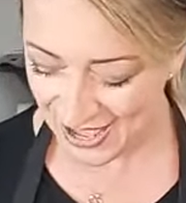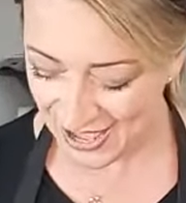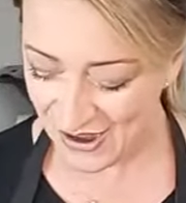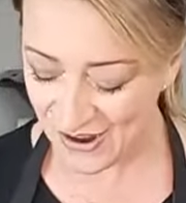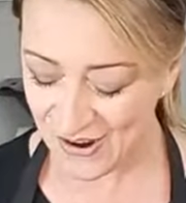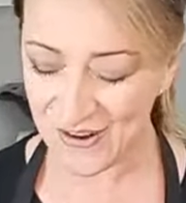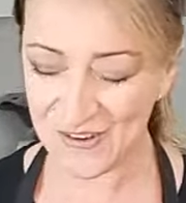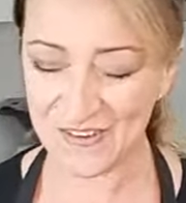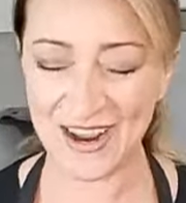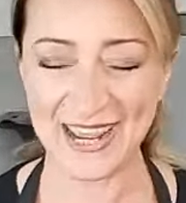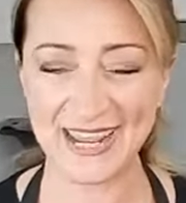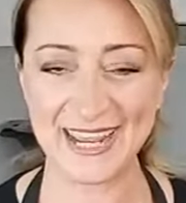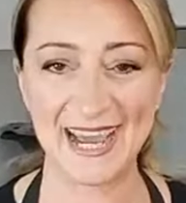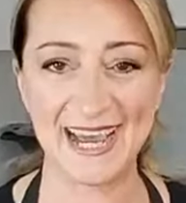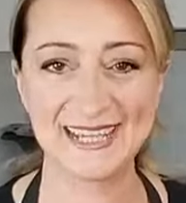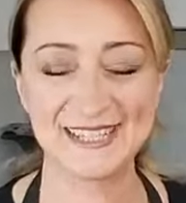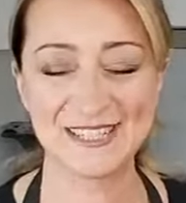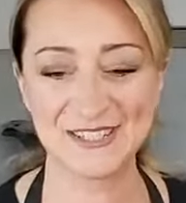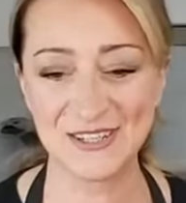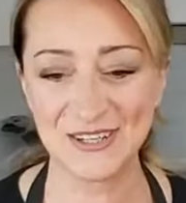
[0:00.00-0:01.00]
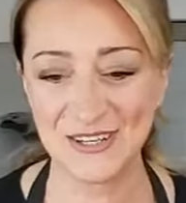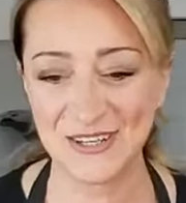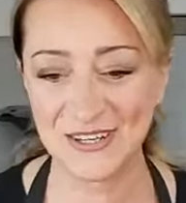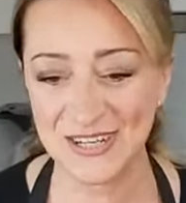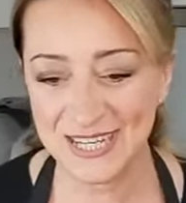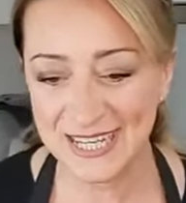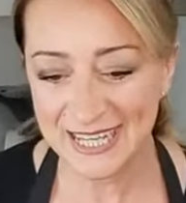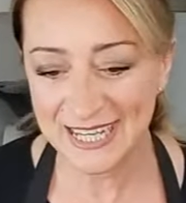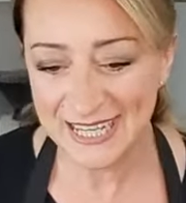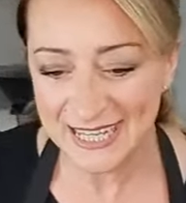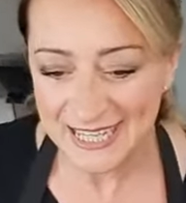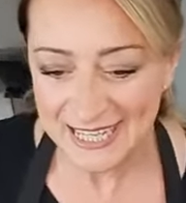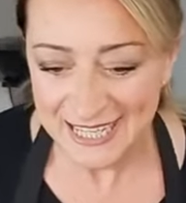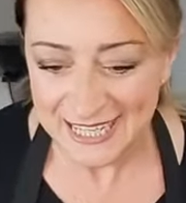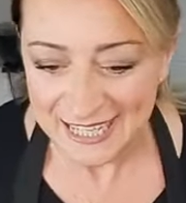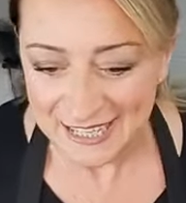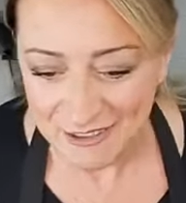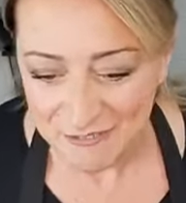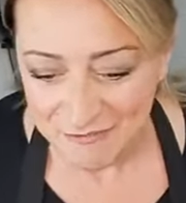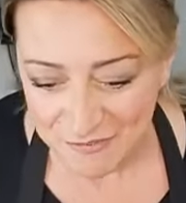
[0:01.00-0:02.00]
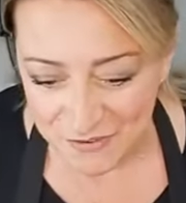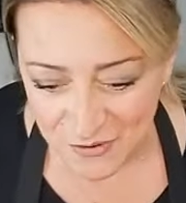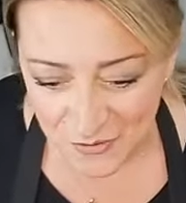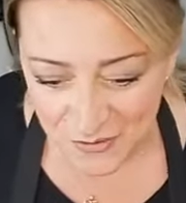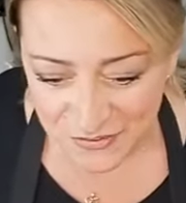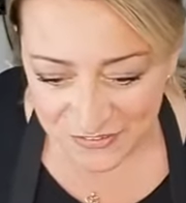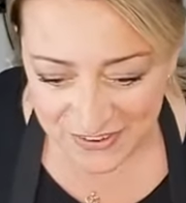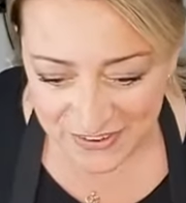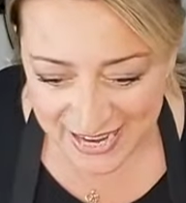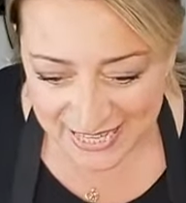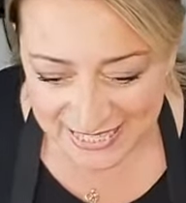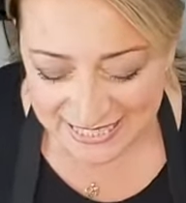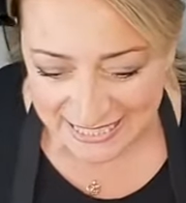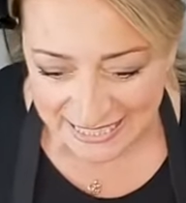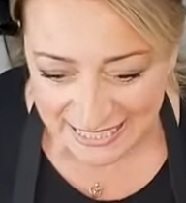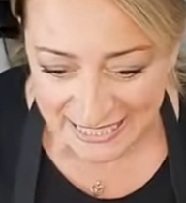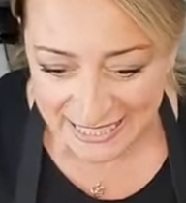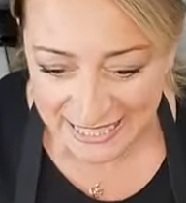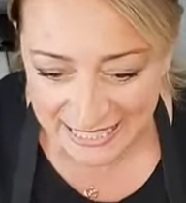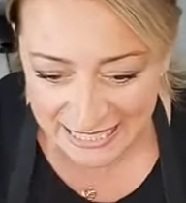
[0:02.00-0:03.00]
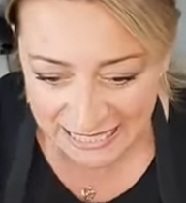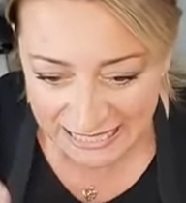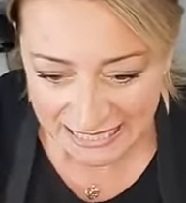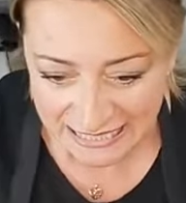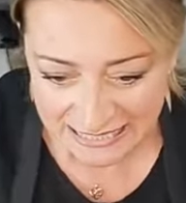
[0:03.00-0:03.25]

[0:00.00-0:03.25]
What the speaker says: All right, guys, so if you are ready,